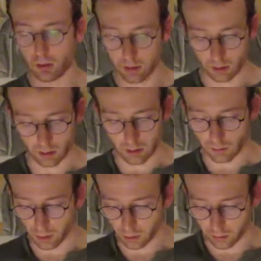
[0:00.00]
and it's
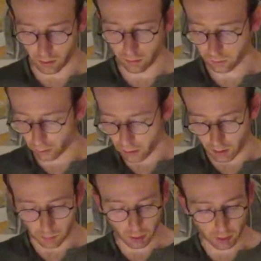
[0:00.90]
involving three
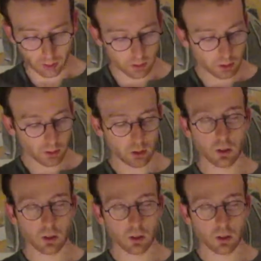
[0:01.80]
components.